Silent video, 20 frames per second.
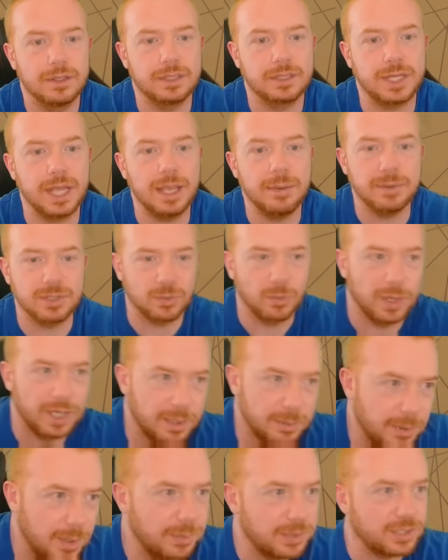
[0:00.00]
this game is
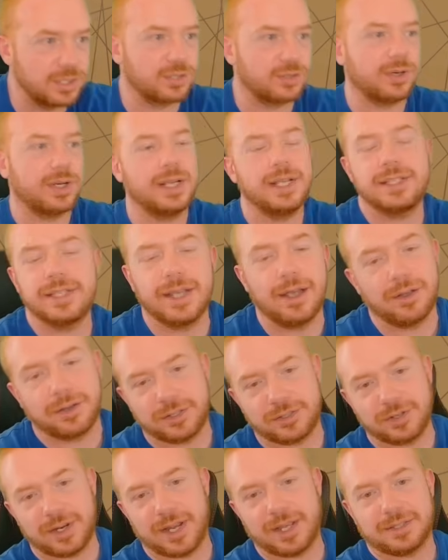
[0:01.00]
winnable, which is great. It's
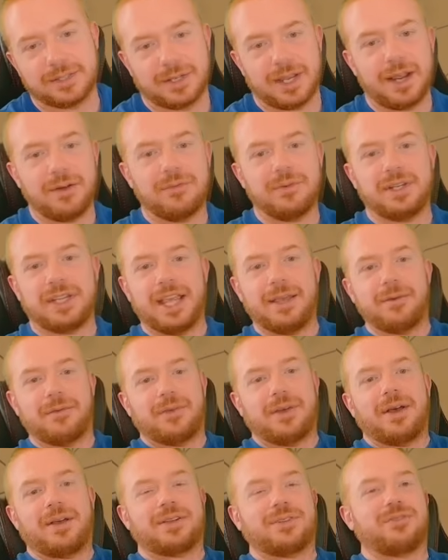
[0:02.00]
Alcatraz. Every game
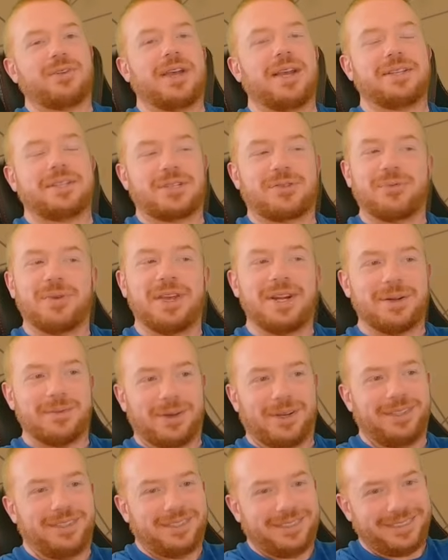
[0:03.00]
of Alcatraz is
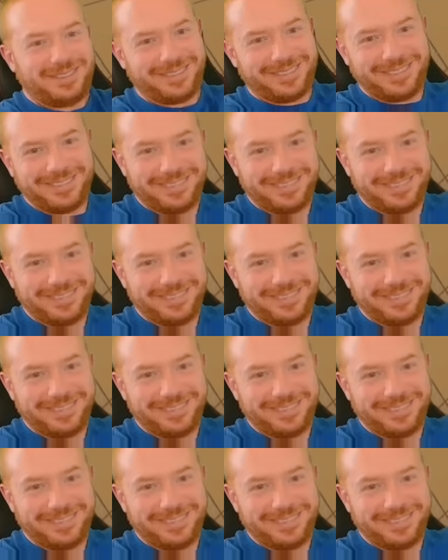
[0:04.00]
winnable.